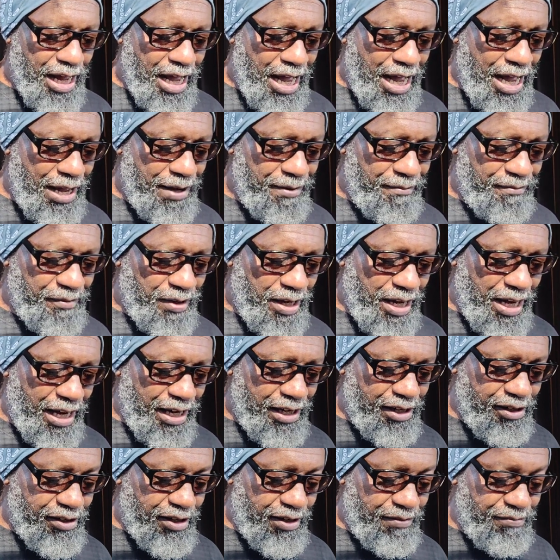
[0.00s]
I've I
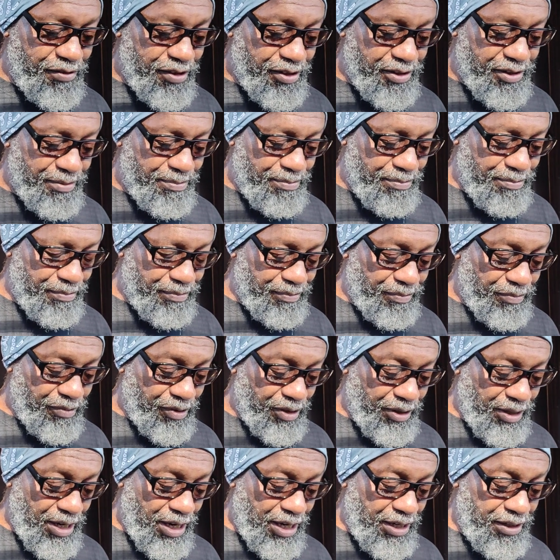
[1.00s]
love this.
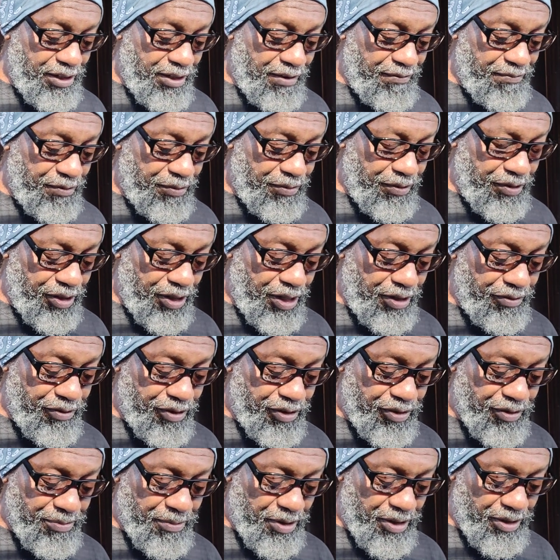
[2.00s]
I love Henry
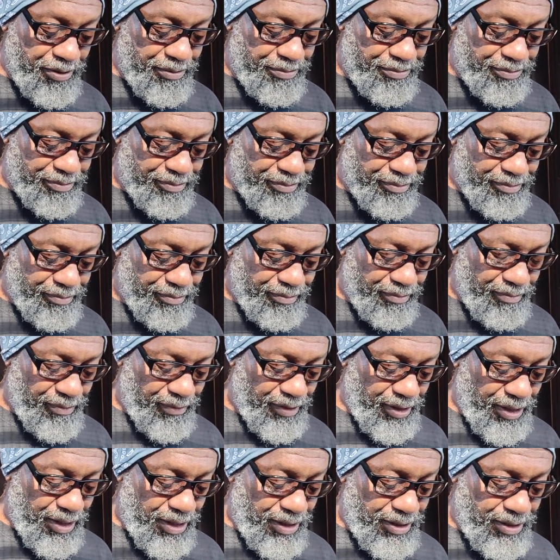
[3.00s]
Dumas.
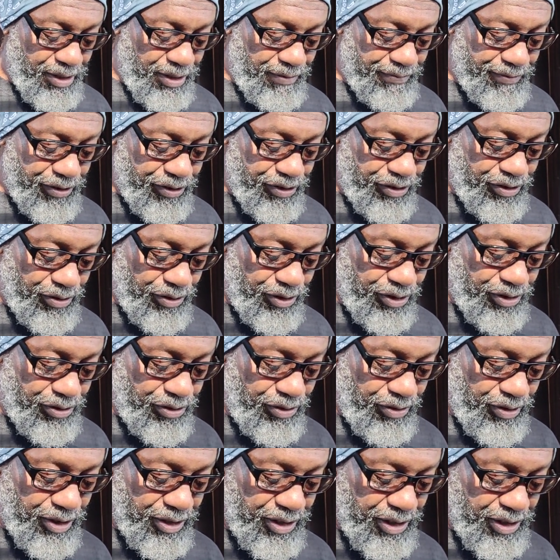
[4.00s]
I love his short
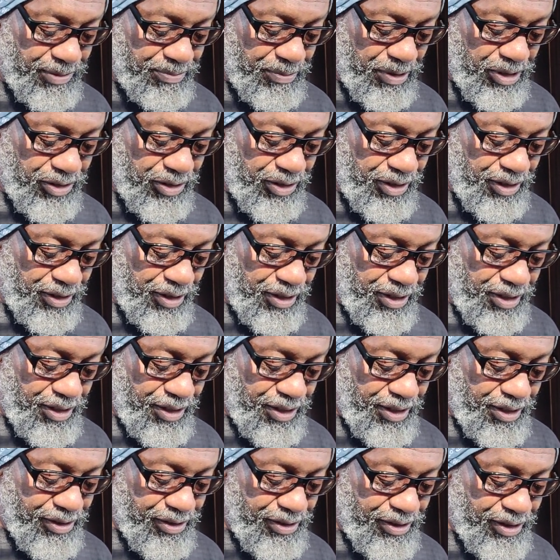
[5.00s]
stories, especially.
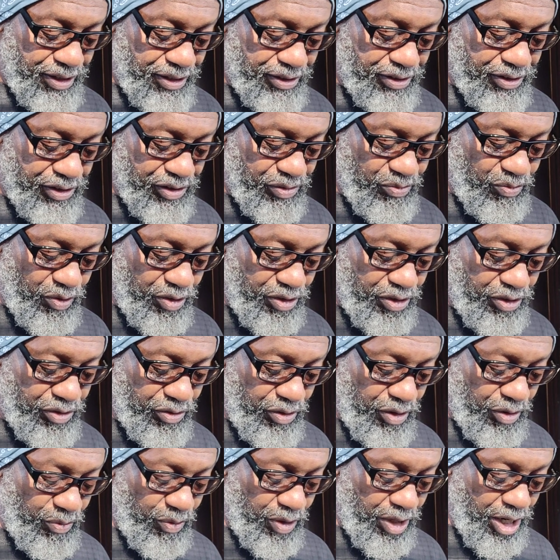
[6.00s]
There's this one
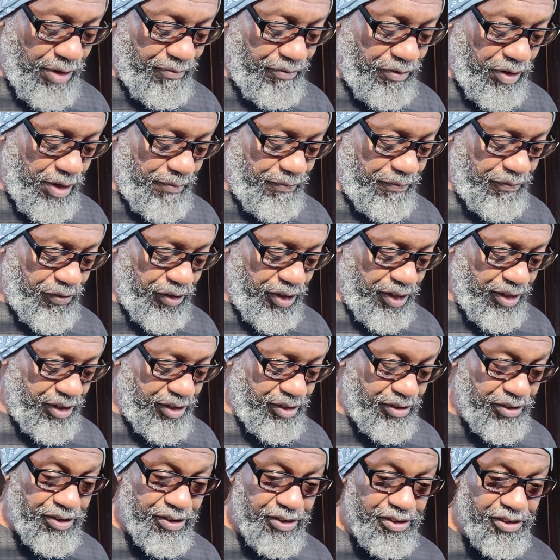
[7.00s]
story. Whenever I'm
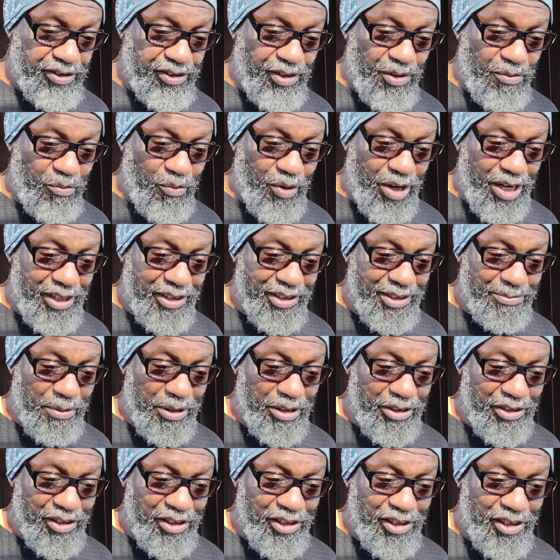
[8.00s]
feeling some way,
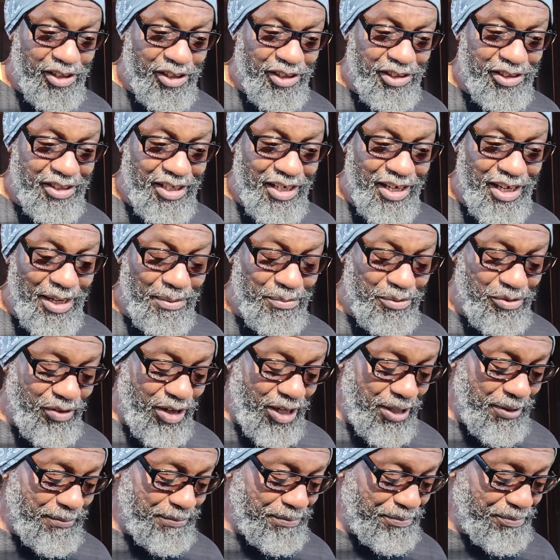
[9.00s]
especially in these times,
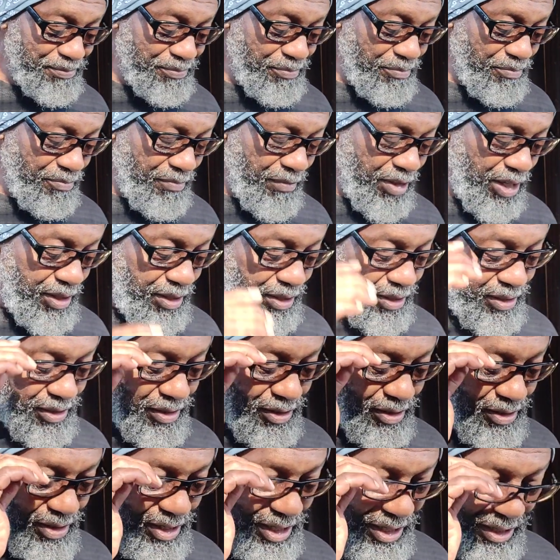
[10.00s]
right?
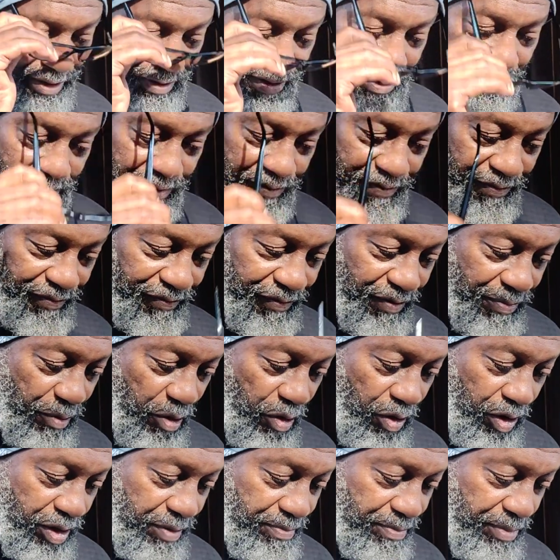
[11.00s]
Like uh, from
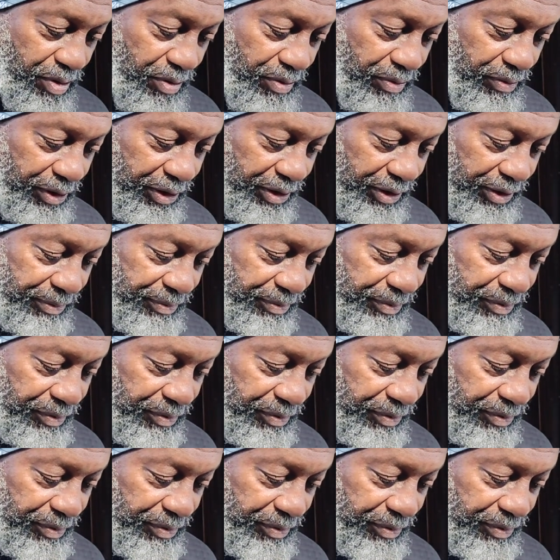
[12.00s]
of Bones.